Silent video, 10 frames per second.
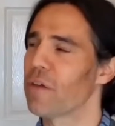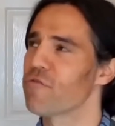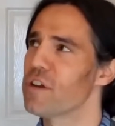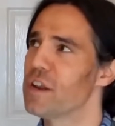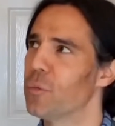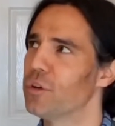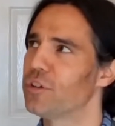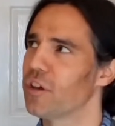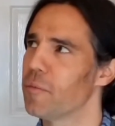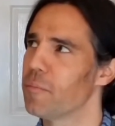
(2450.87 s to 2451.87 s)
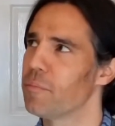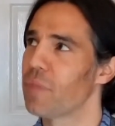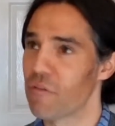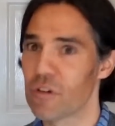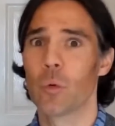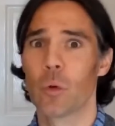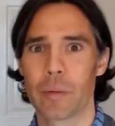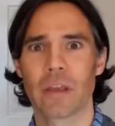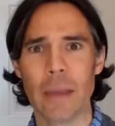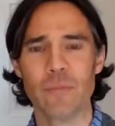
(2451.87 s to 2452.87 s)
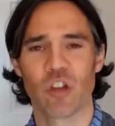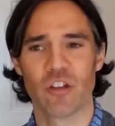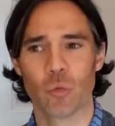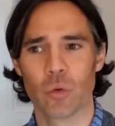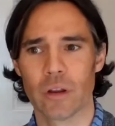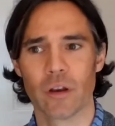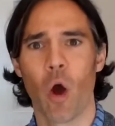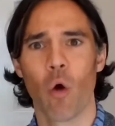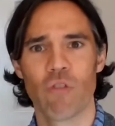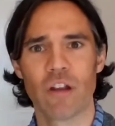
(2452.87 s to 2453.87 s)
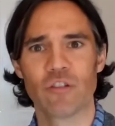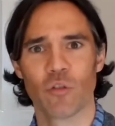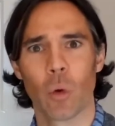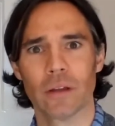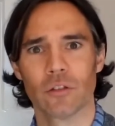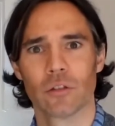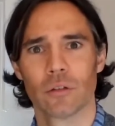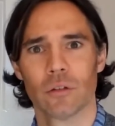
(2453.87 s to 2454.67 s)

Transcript: really would be a game changer, wouldn't it? In a whole range of ways.